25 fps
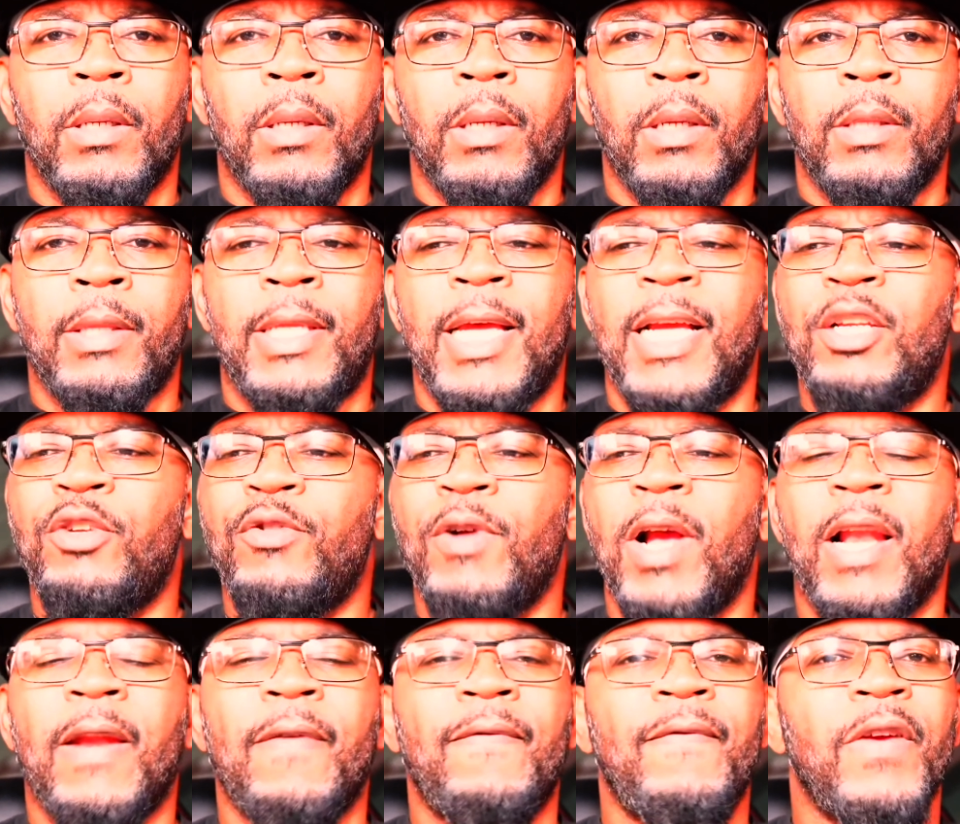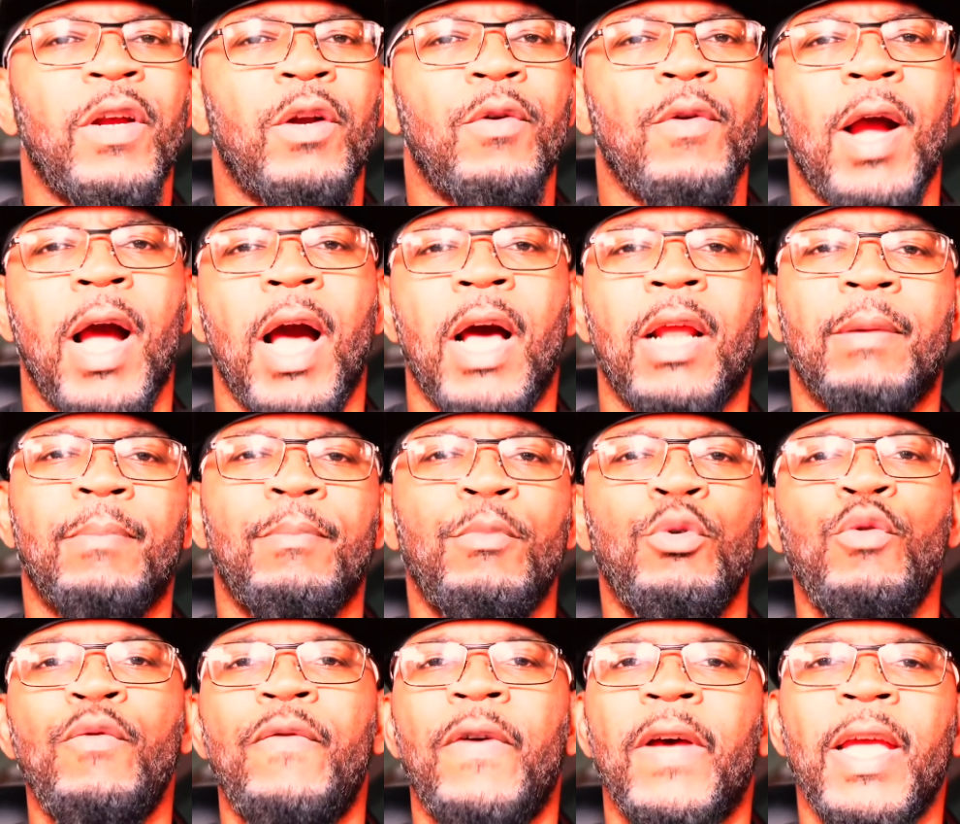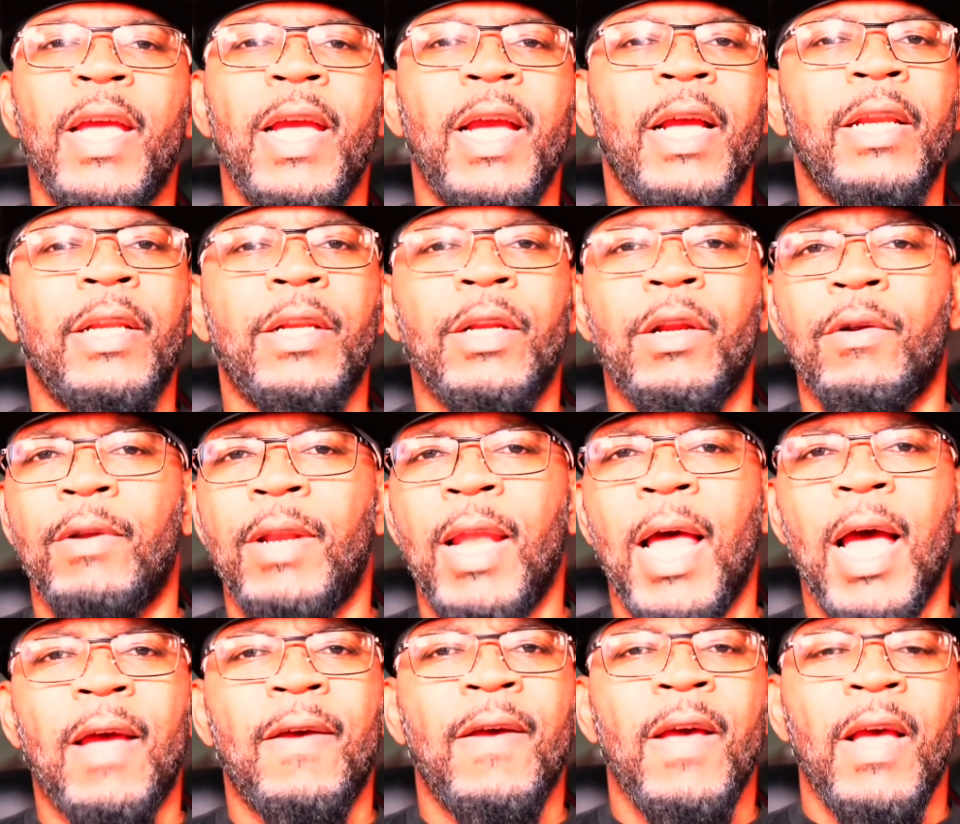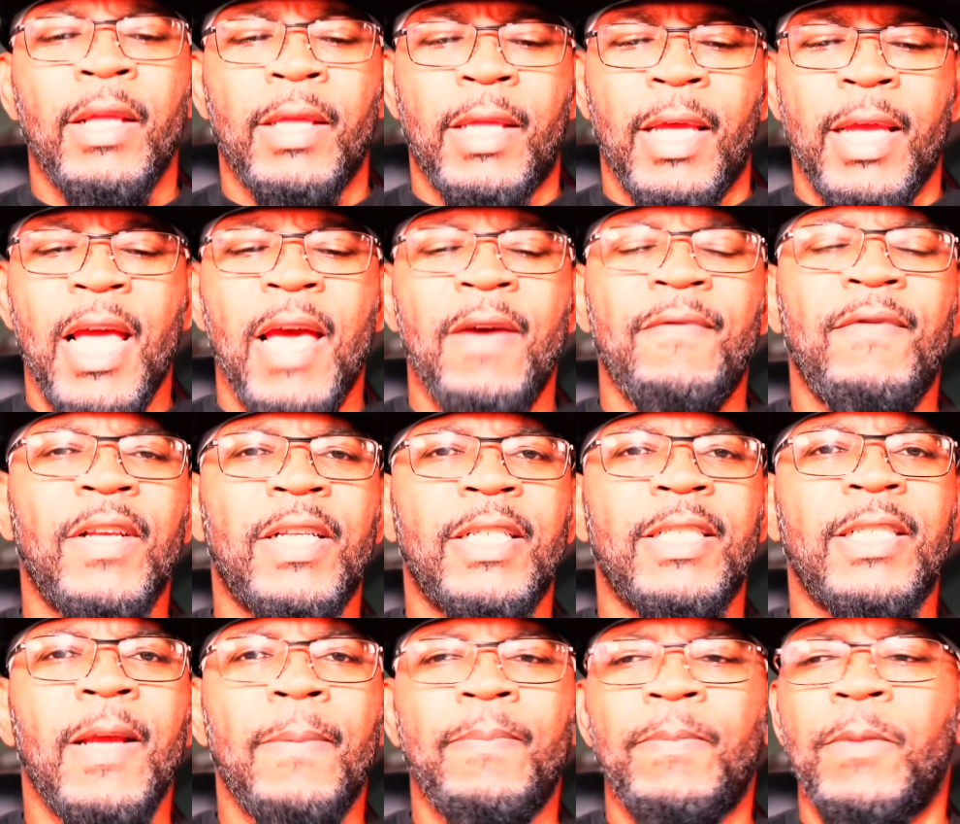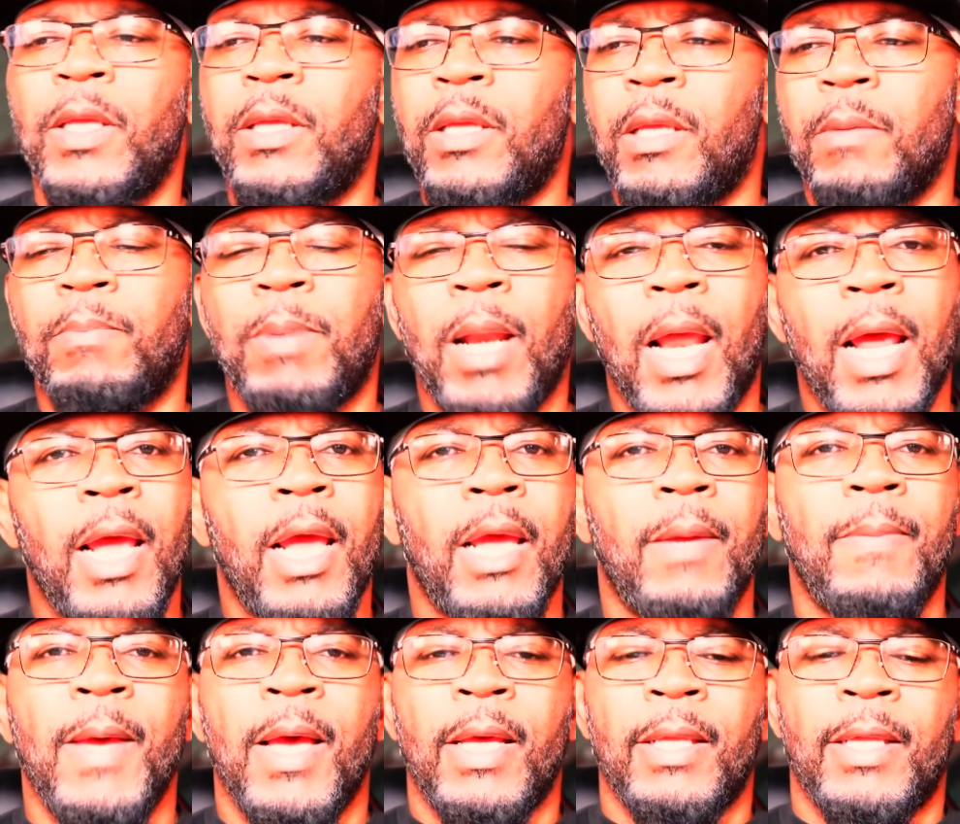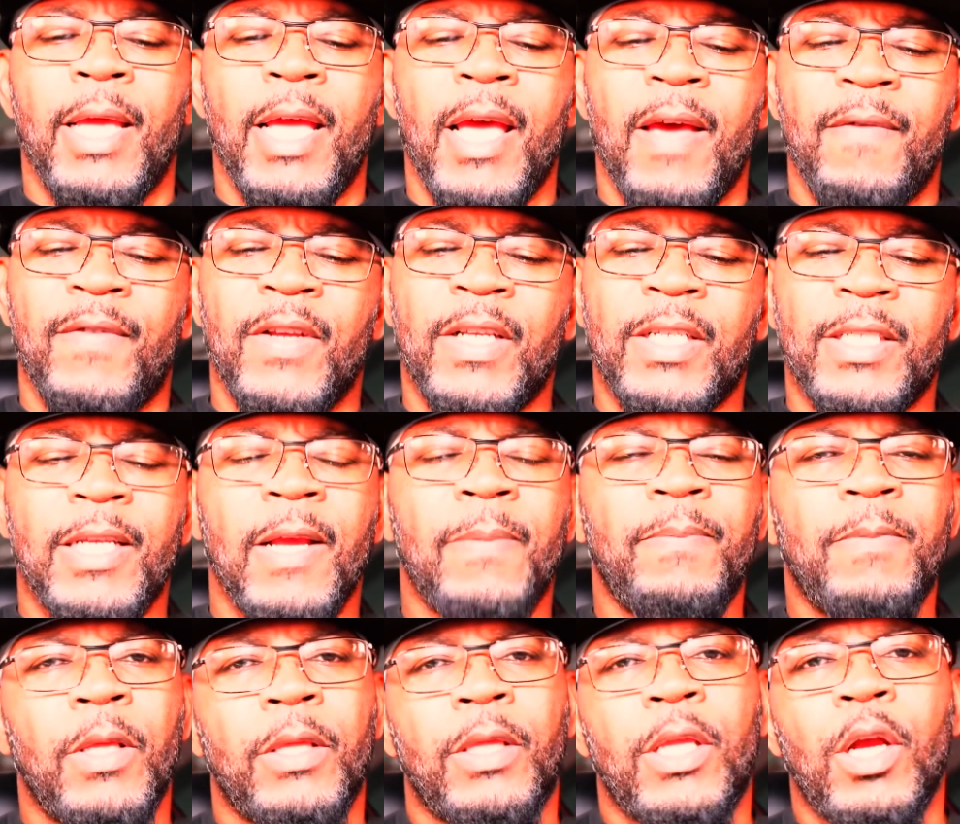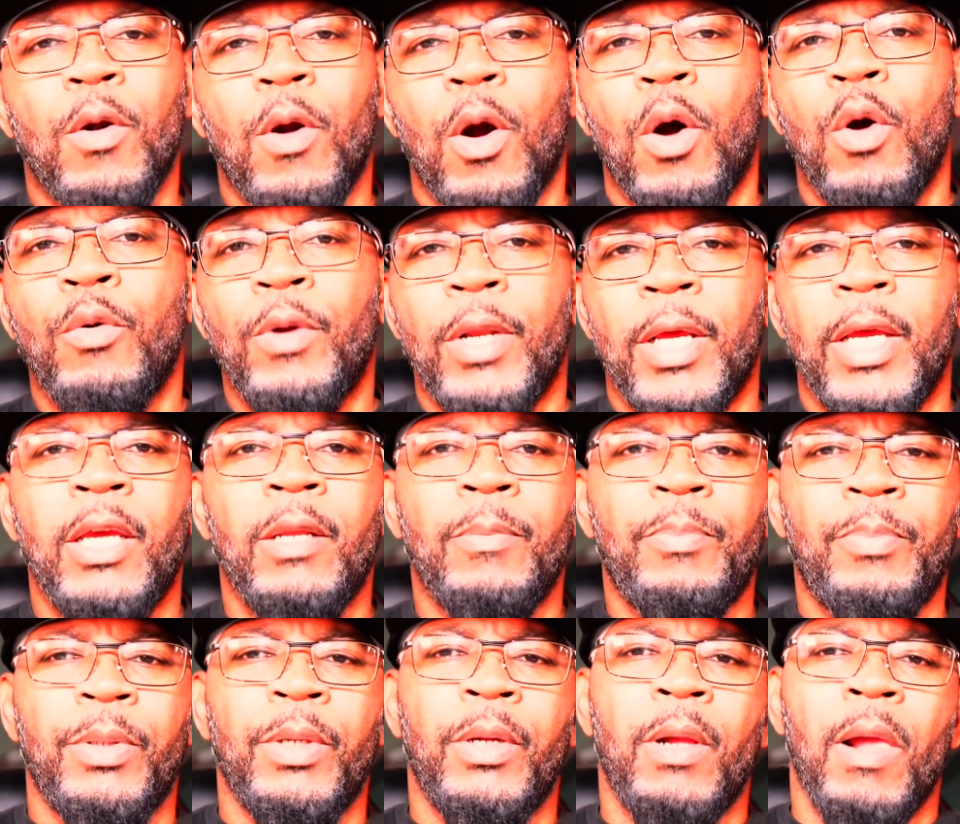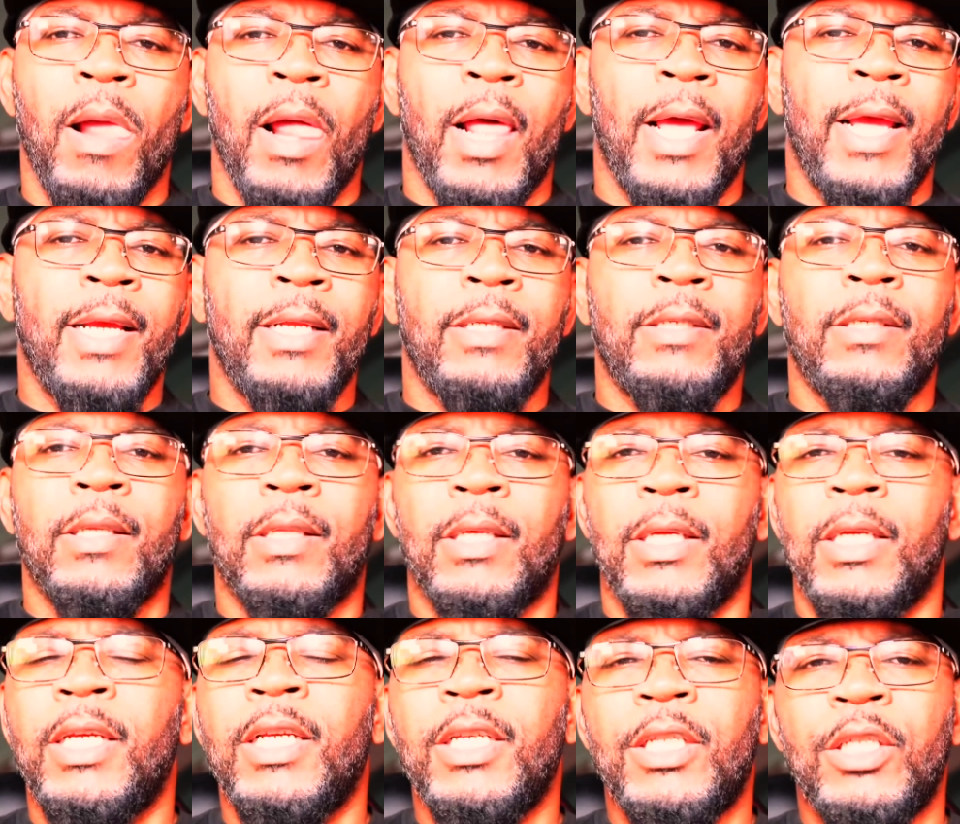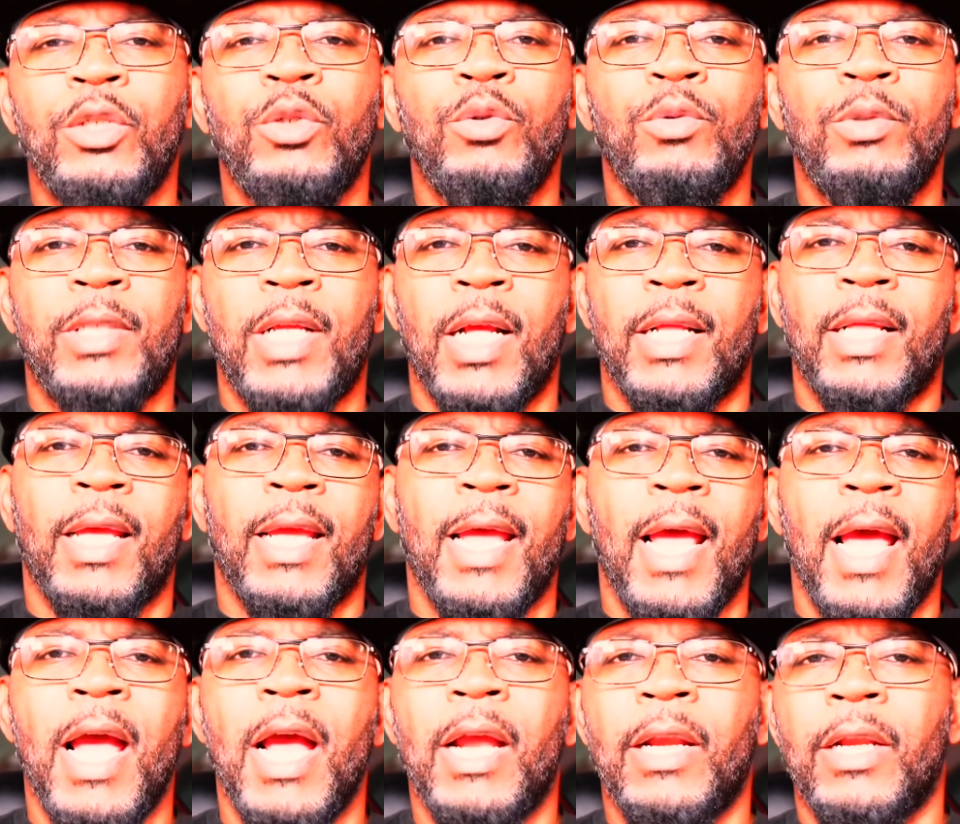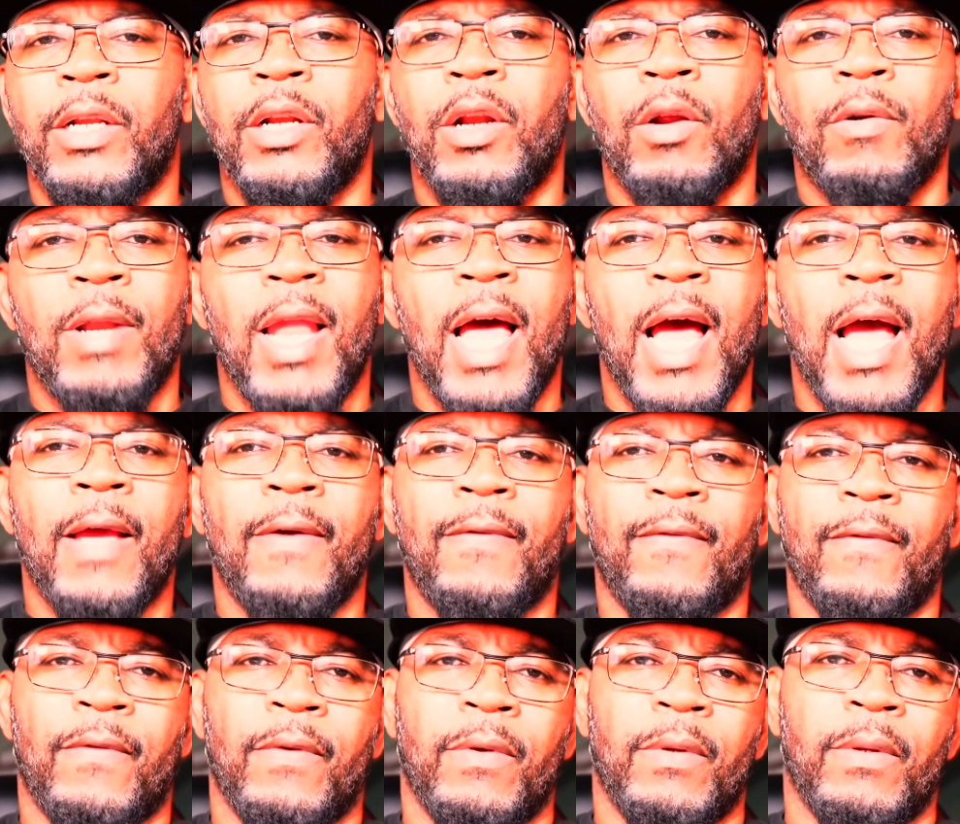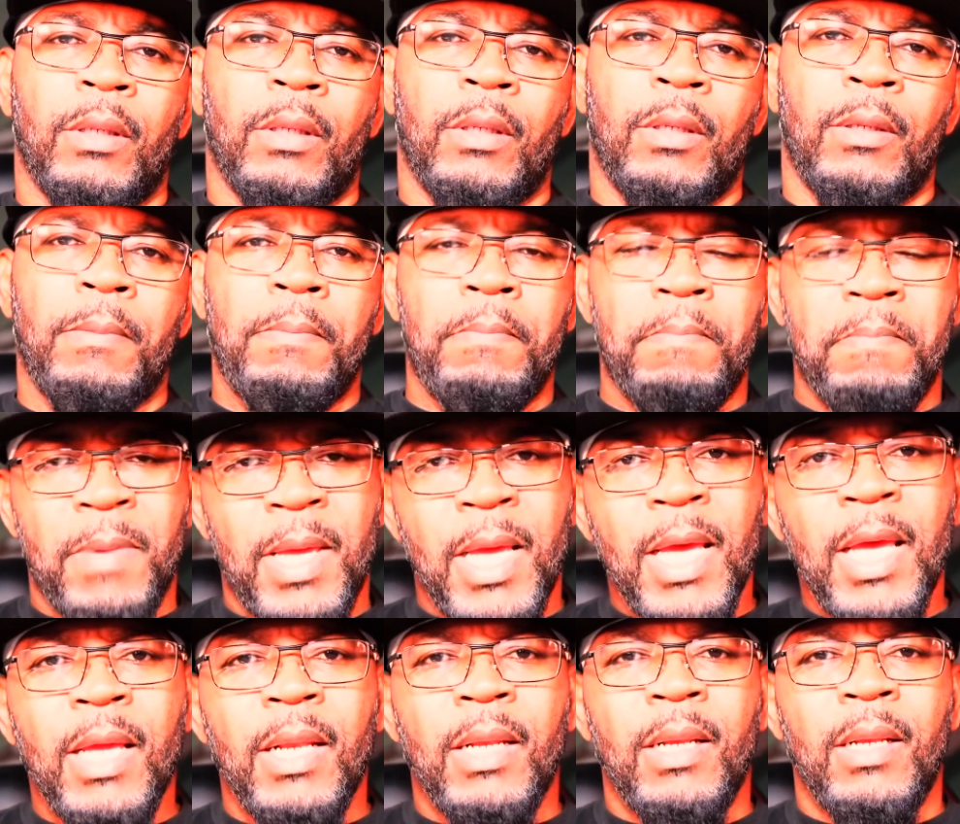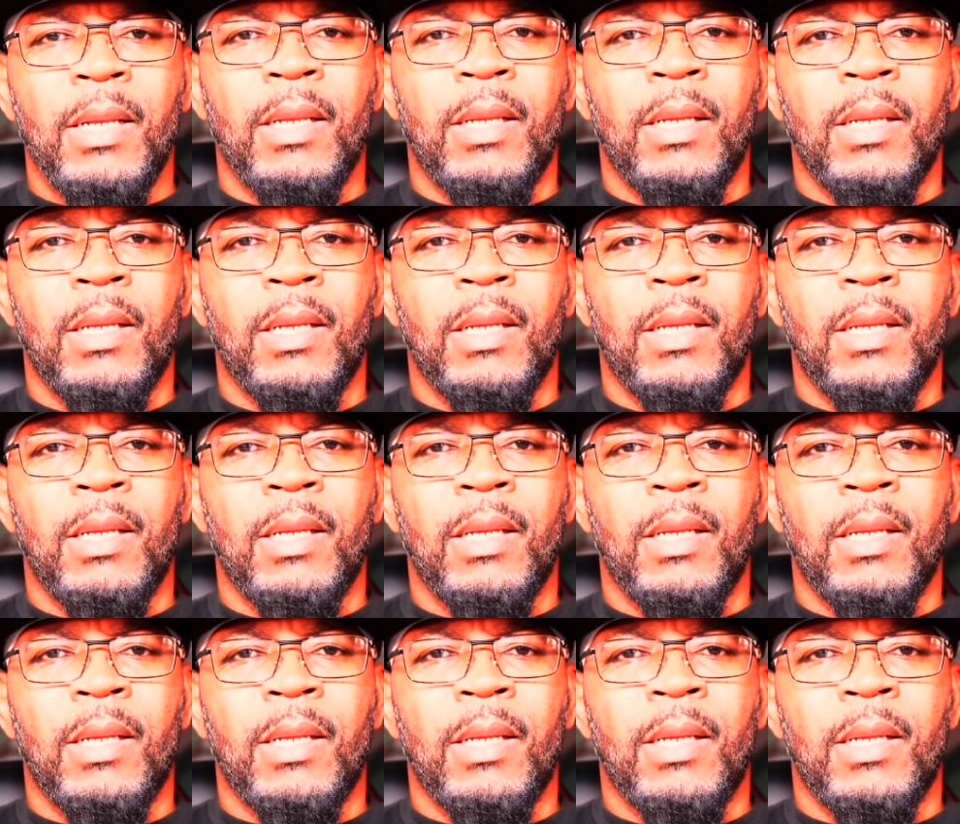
They trying to figure out how to move ahead in their life. They have accepted the blame. They have accepted their own input into the issues that they had in their life. Men,